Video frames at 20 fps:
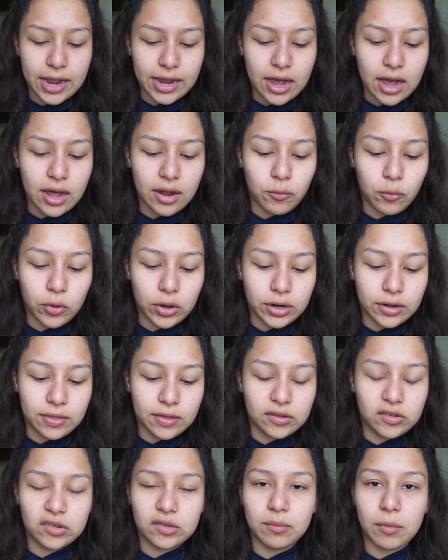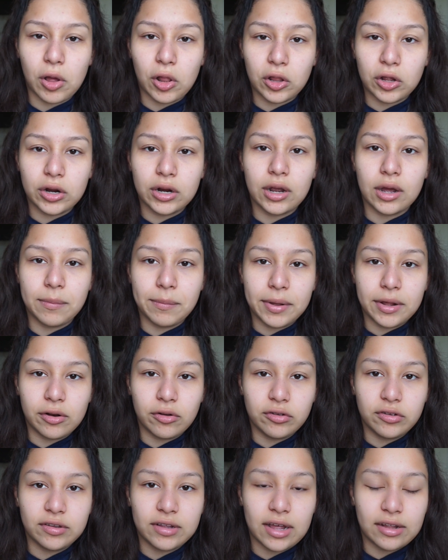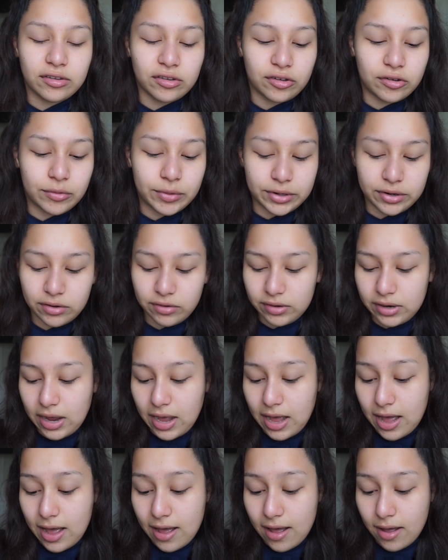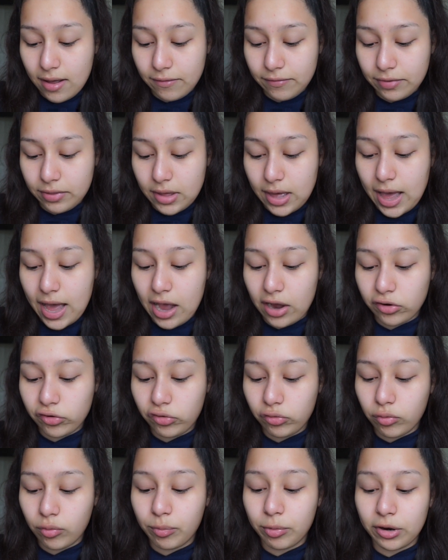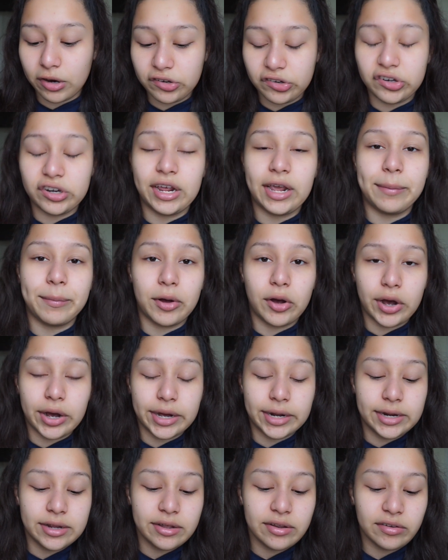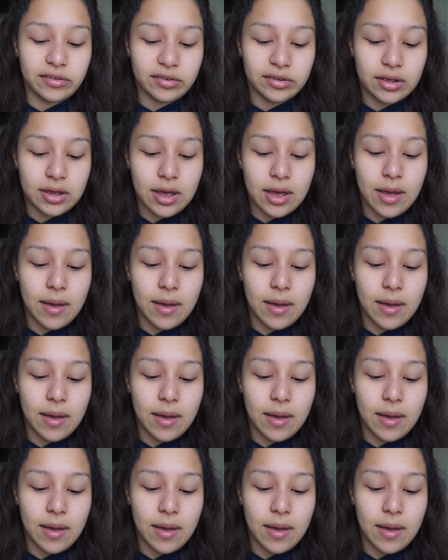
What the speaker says: I got one of the smaller Gunmetal sets, so it doesn't have the actual brush name on it.